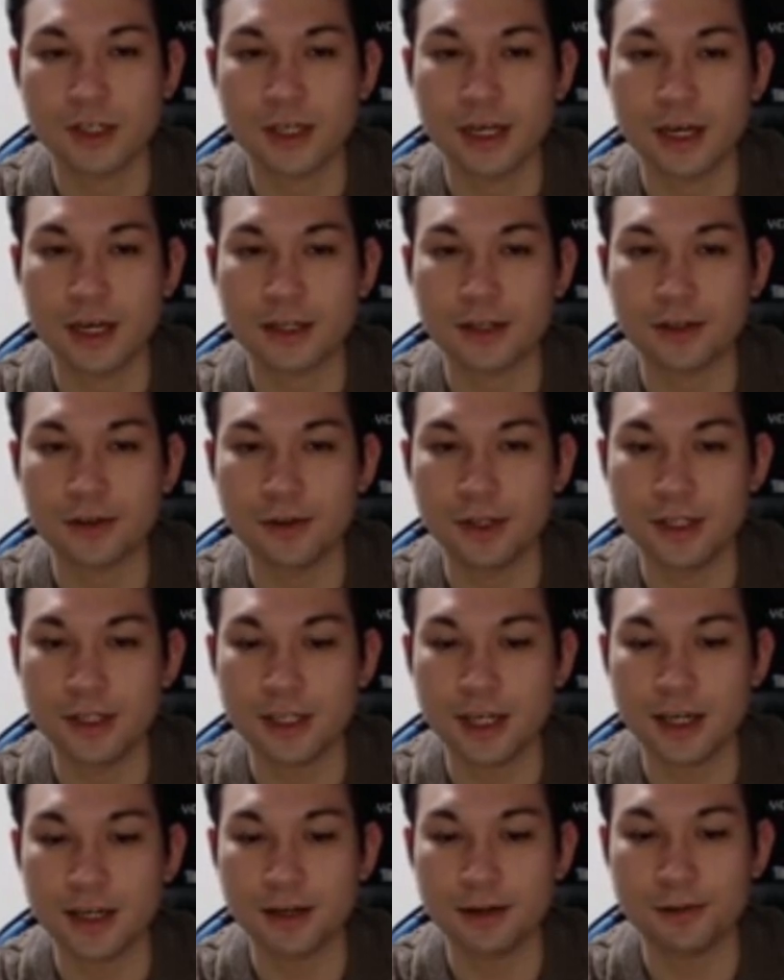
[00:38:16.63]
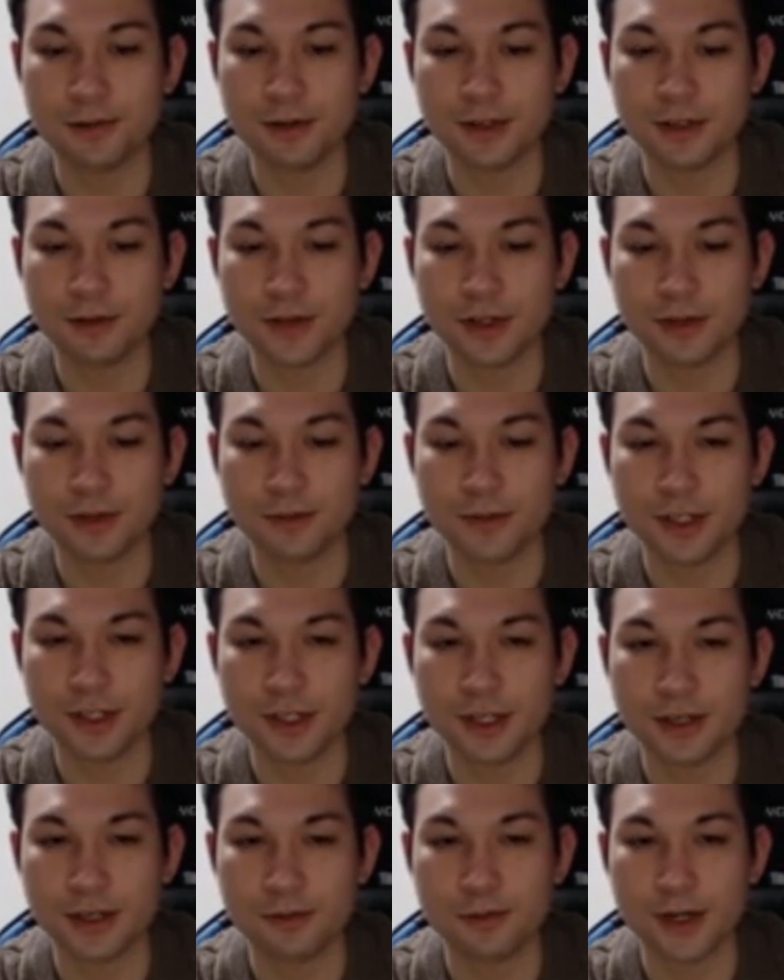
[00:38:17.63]
Yeah, so this hane was a big
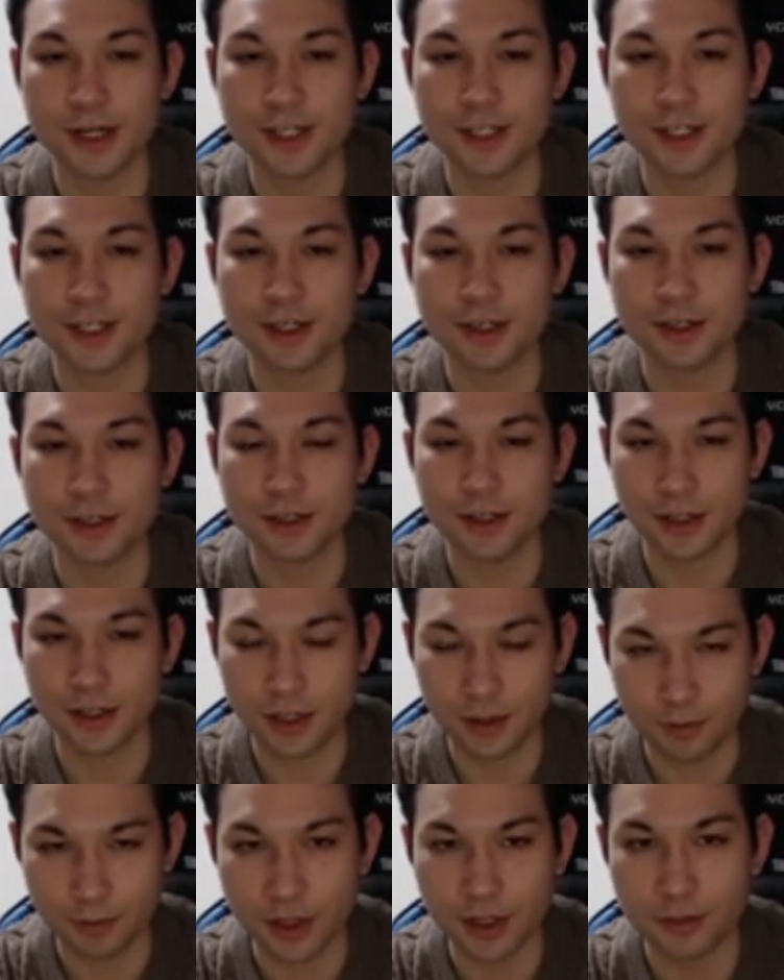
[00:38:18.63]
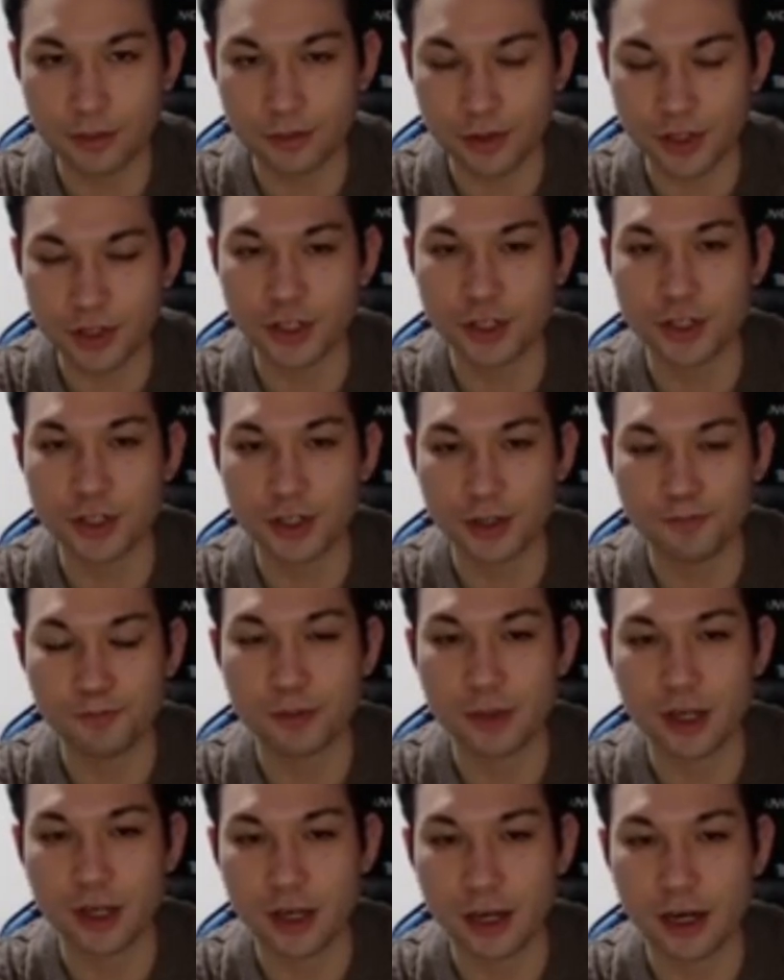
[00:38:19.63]
mistake. White should simply push
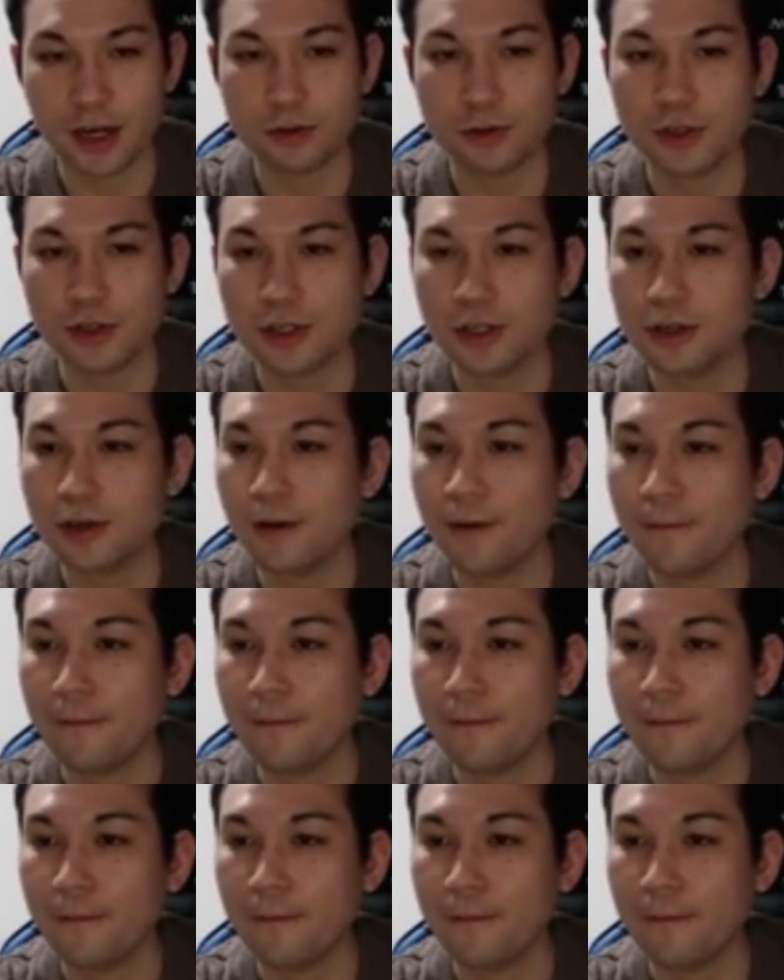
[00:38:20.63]
out.